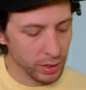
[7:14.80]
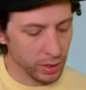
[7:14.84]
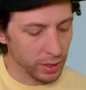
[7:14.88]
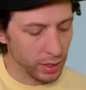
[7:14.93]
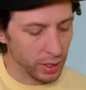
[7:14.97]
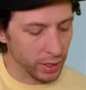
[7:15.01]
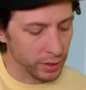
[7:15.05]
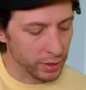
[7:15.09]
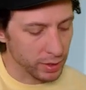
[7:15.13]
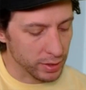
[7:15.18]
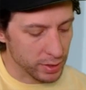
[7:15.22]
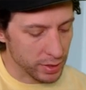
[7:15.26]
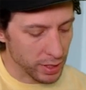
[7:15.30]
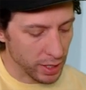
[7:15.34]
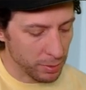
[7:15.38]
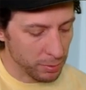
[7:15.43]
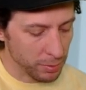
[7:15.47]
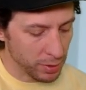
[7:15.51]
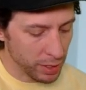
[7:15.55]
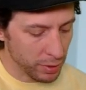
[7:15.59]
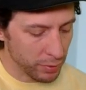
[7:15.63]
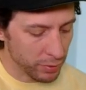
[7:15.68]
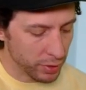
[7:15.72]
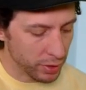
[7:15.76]
And the same
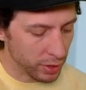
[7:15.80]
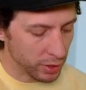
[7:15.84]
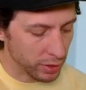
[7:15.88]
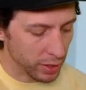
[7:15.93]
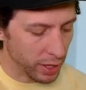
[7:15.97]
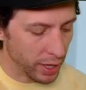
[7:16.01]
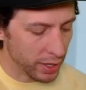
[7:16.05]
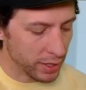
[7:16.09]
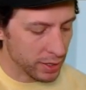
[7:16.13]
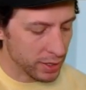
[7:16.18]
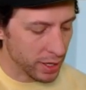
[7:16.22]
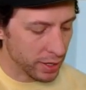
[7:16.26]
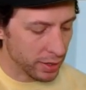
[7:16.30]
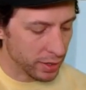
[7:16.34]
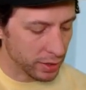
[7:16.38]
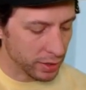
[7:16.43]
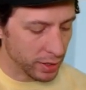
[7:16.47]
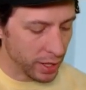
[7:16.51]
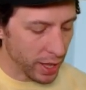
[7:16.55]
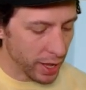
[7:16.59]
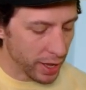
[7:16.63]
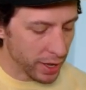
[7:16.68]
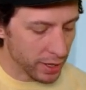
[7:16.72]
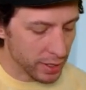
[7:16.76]
thing for the legs. Now the
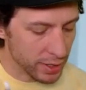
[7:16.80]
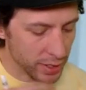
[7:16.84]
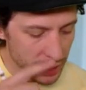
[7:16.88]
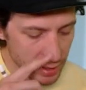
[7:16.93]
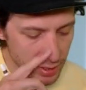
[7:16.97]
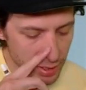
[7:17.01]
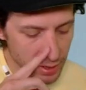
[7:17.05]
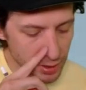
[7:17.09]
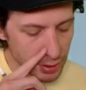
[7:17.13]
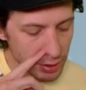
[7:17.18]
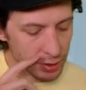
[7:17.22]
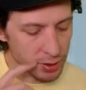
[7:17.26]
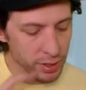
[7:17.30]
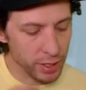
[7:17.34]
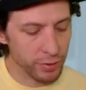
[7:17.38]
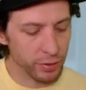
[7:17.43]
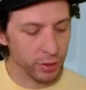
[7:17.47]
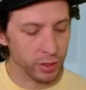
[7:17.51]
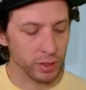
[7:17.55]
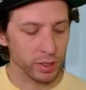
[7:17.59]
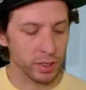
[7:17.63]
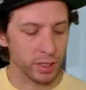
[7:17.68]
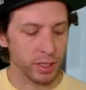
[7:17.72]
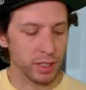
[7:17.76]
legs I did a little
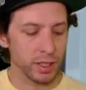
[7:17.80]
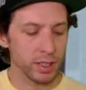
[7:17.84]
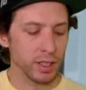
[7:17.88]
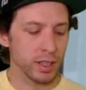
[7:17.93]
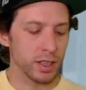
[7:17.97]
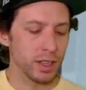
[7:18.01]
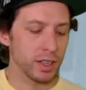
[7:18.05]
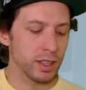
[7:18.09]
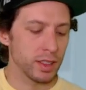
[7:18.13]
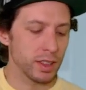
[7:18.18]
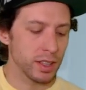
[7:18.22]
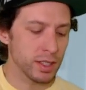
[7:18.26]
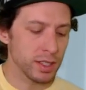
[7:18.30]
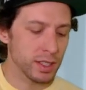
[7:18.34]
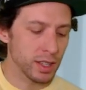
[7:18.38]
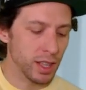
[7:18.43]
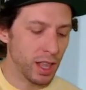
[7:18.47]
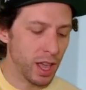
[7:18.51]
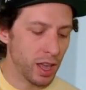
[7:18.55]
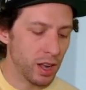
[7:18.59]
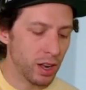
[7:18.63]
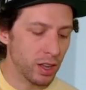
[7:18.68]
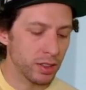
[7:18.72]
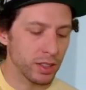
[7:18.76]
differently. This
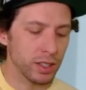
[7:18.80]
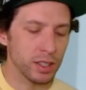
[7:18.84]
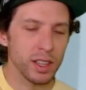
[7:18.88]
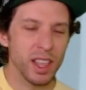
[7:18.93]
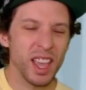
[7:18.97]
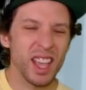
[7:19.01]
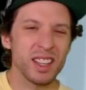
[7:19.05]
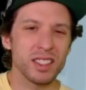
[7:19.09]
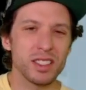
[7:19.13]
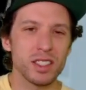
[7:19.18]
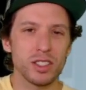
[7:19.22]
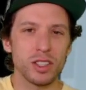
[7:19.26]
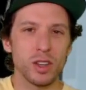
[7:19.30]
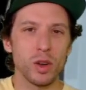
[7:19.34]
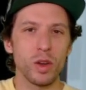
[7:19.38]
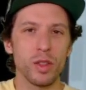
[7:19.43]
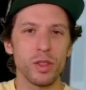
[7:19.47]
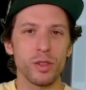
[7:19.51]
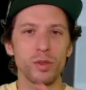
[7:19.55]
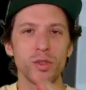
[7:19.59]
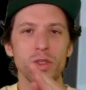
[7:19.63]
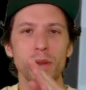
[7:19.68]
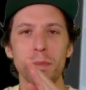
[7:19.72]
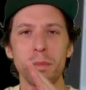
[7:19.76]
line on the legs is going
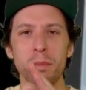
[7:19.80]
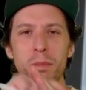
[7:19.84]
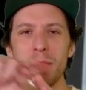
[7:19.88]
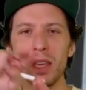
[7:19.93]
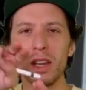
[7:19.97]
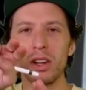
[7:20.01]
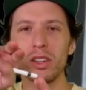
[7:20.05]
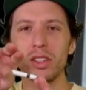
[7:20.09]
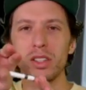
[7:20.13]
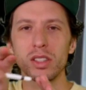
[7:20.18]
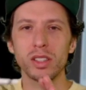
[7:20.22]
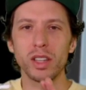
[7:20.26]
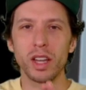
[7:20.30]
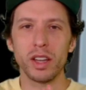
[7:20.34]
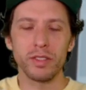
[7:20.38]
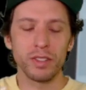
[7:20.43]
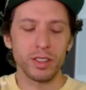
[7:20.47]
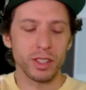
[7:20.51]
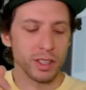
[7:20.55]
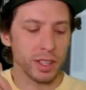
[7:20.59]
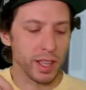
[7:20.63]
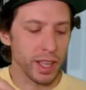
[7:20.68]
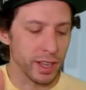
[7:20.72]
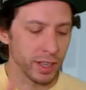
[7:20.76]
through the middle of
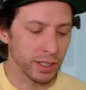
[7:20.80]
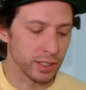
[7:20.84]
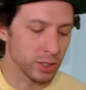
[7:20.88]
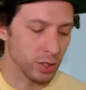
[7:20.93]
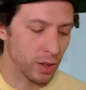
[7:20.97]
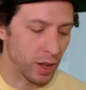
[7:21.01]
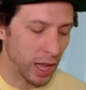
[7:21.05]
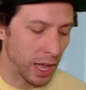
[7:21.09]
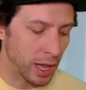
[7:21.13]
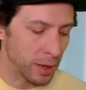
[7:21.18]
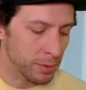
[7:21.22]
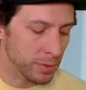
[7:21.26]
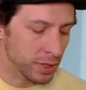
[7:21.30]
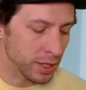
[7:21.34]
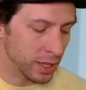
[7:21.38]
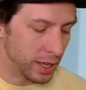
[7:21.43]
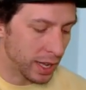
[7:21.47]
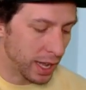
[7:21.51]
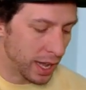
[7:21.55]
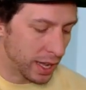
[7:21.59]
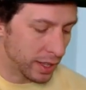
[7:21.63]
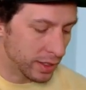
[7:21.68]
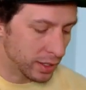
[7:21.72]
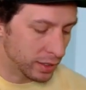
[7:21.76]
the leg. So I'm going to
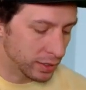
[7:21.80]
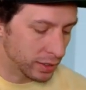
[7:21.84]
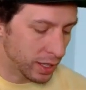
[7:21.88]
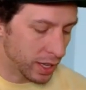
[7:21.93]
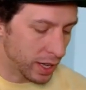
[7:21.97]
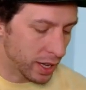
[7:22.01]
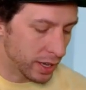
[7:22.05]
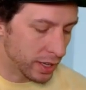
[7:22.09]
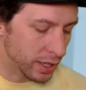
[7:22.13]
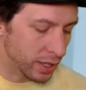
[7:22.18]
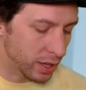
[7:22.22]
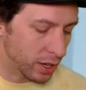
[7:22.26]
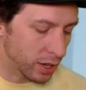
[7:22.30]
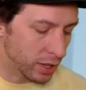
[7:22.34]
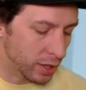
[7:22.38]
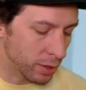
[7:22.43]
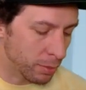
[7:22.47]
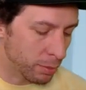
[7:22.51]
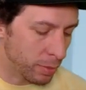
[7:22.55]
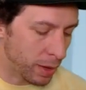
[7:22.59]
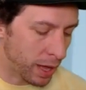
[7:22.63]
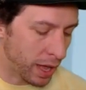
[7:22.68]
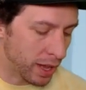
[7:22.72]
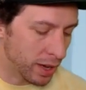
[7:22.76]
add the line on the
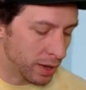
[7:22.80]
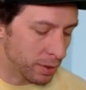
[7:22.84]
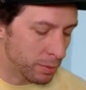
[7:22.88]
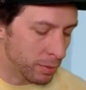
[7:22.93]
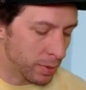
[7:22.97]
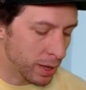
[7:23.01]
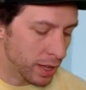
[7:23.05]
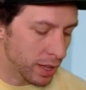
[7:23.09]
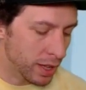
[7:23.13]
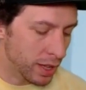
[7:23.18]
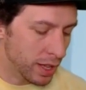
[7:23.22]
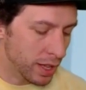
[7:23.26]
bottom